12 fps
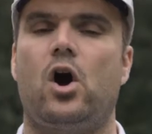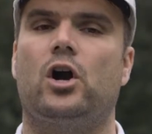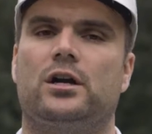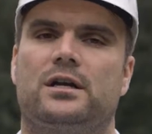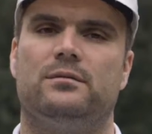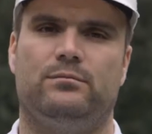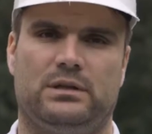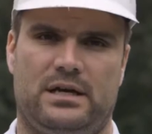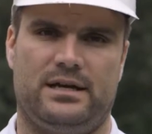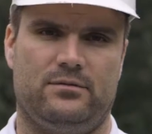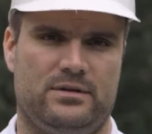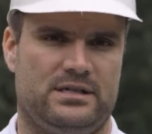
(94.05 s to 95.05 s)
are
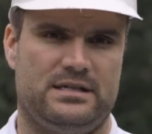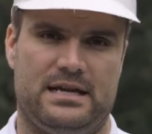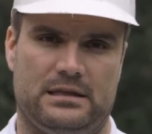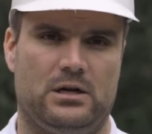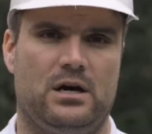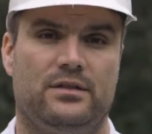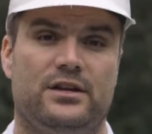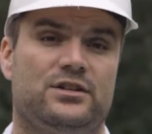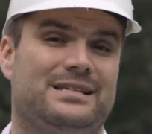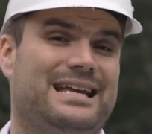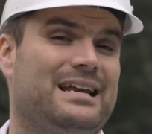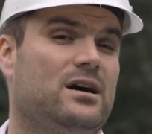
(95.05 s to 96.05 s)
compliant with state law. They
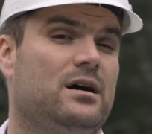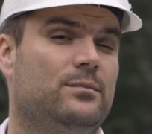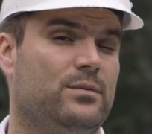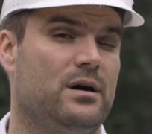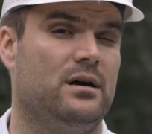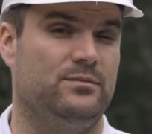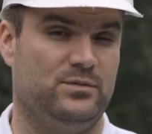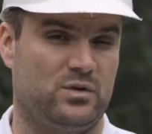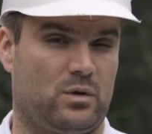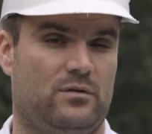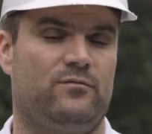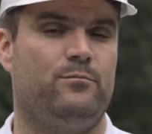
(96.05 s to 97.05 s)
just cannot ab
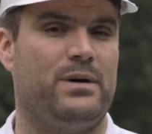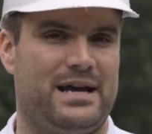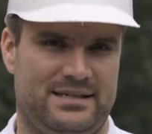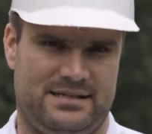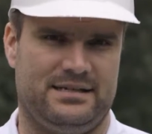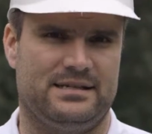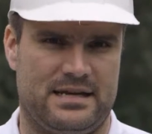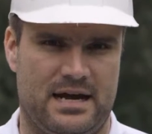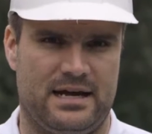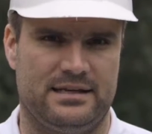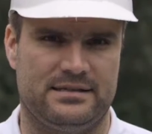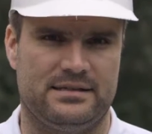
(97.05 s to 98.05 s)
absorb
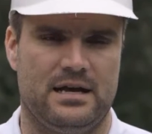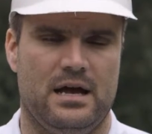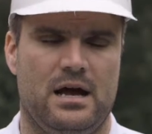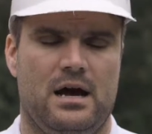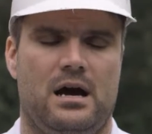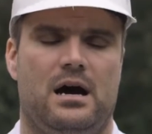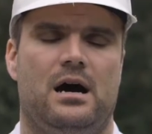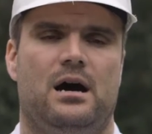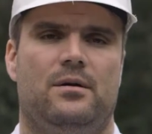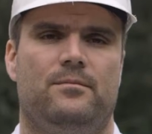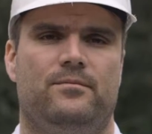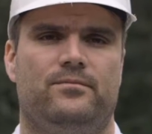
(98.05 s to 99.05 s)
pesticides,
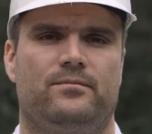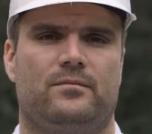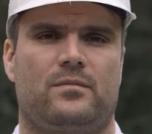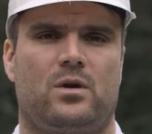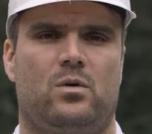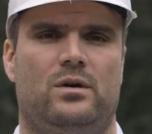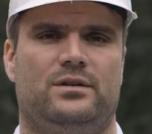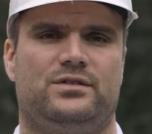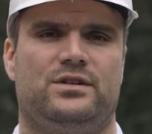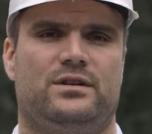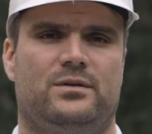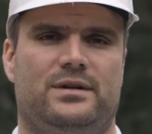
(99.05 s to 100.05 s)
um, or
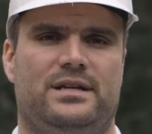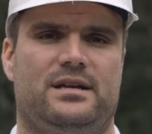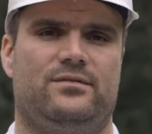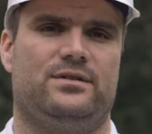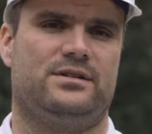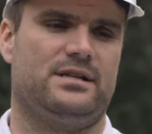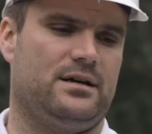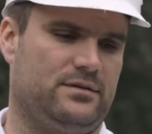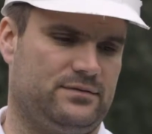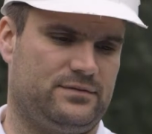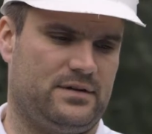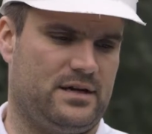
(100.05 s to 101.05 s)
else you're going to give
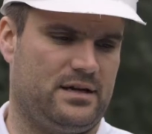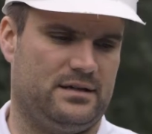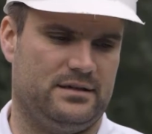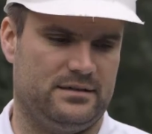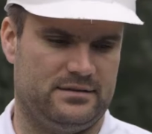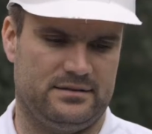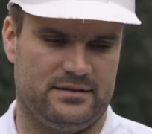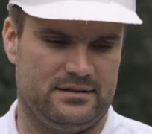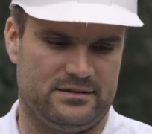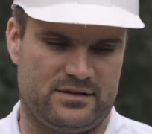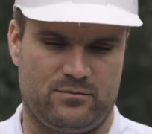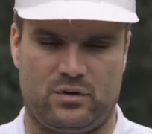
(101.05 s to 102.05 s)
yourself uh,
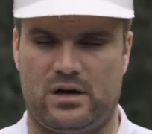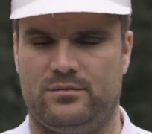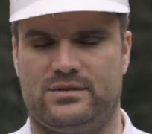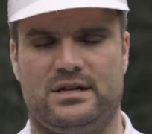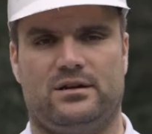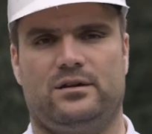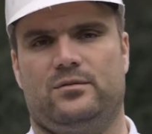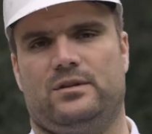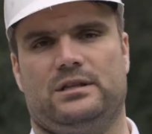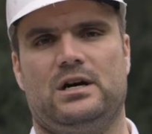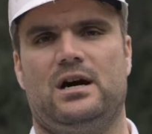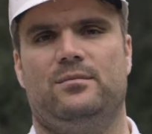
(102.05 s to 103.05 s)
uh, some problems, not only with
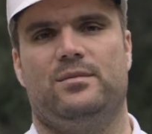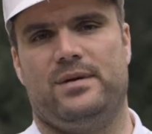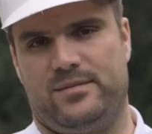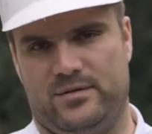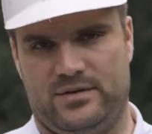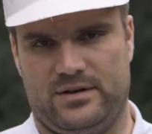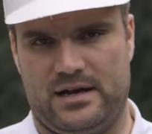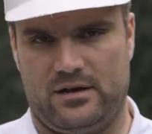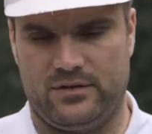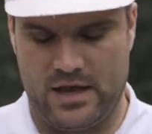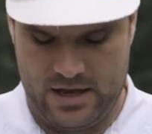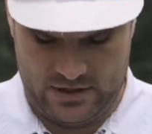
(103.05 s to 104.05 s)
the law, but maybe with your
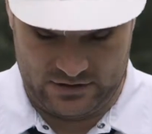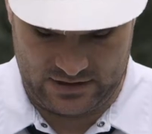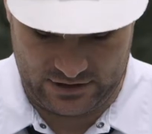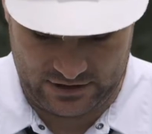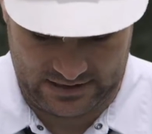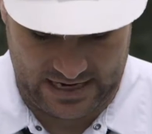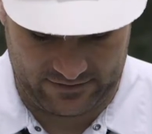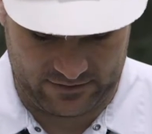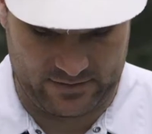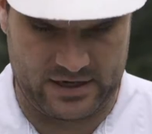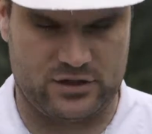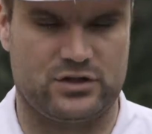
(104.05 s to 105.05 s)
health. So they just have
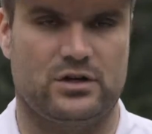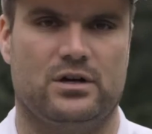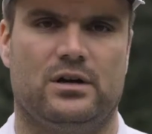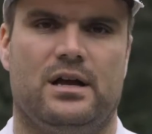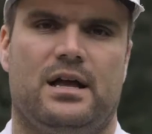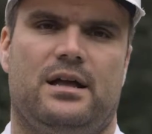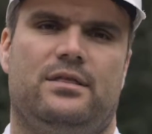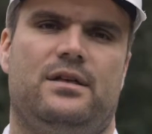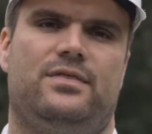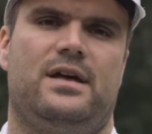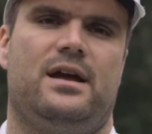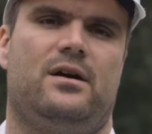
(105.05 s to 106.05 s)
to make sure
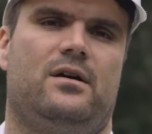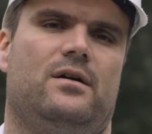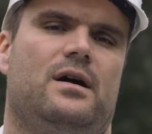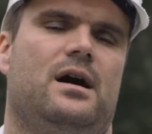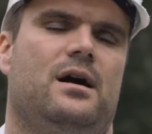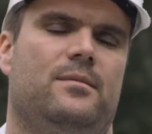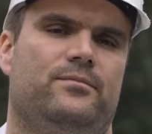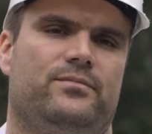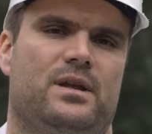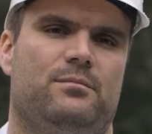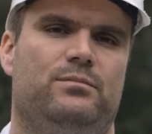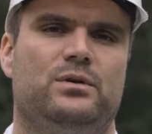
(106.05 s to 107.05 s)
that they are um,
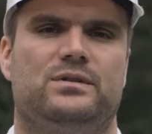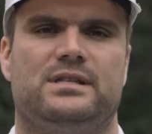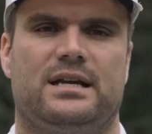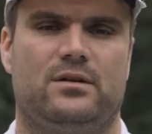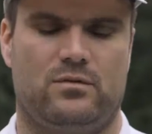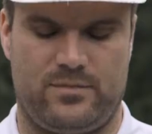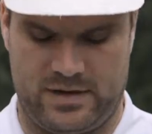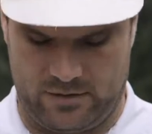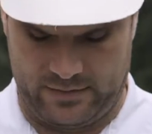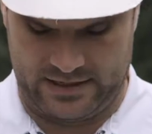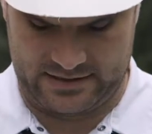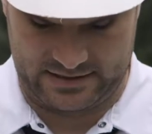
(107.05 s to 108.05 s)
boots that can repel
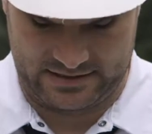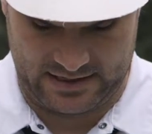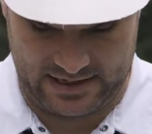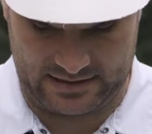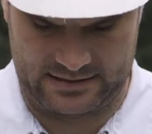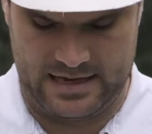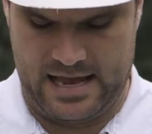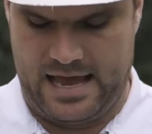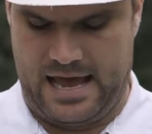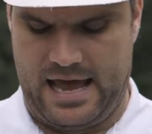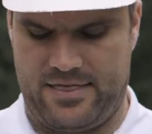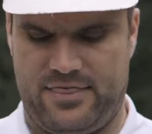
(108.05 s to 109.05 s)
pesticides.
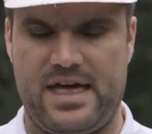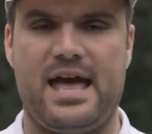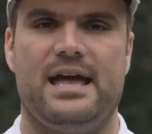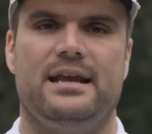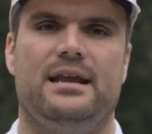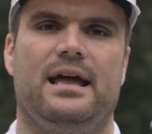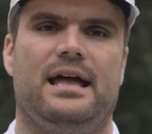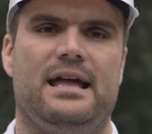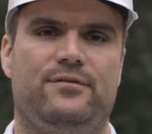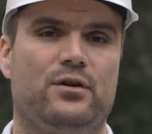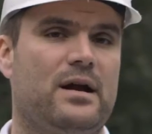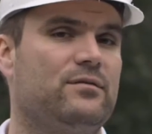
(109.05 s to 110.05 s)
And then,
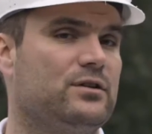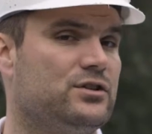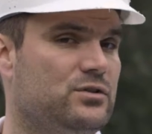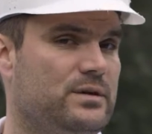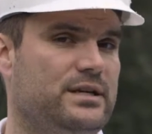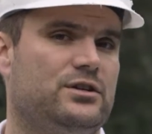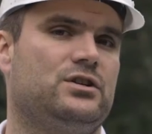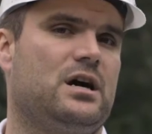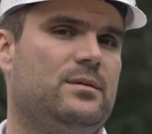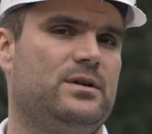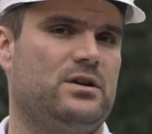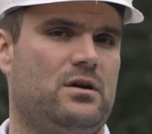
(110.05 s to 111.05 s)
if you're ever doing a
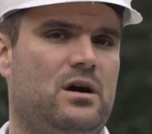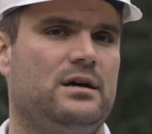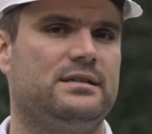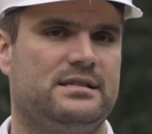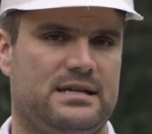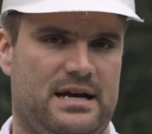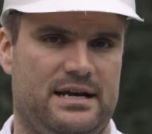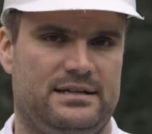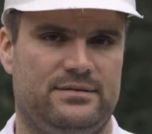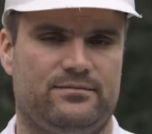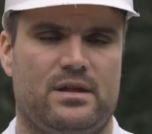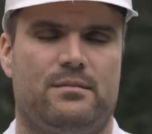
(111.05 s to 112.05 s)
job and you're on
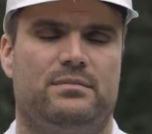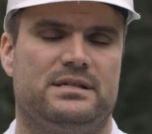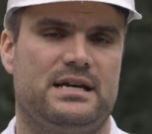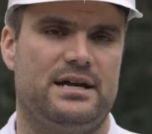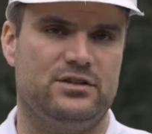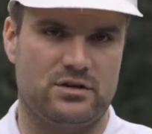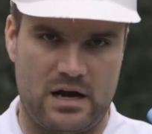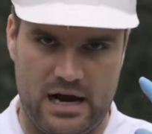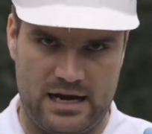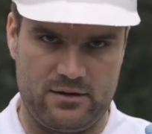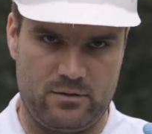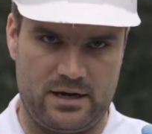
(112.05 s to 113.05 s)
site, besides your
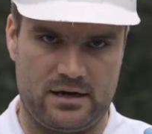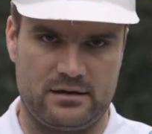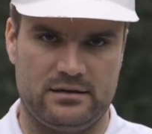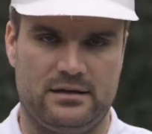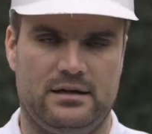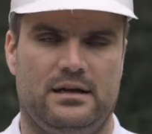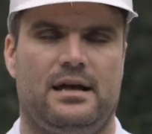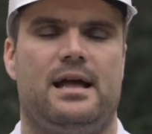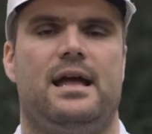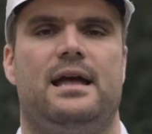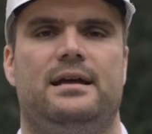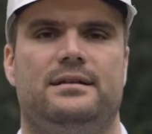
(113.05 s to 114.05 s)
eyewear,
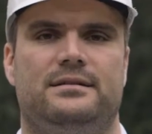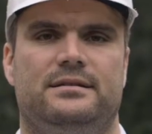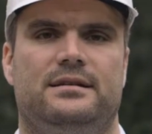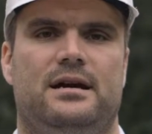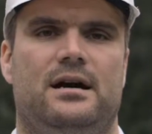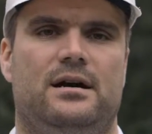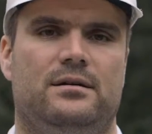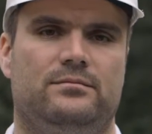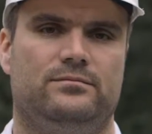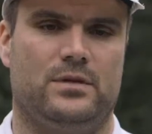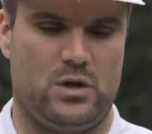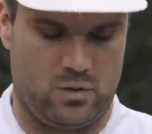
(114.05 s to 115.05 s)
and
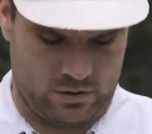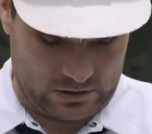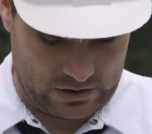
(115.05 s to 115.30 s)
um, your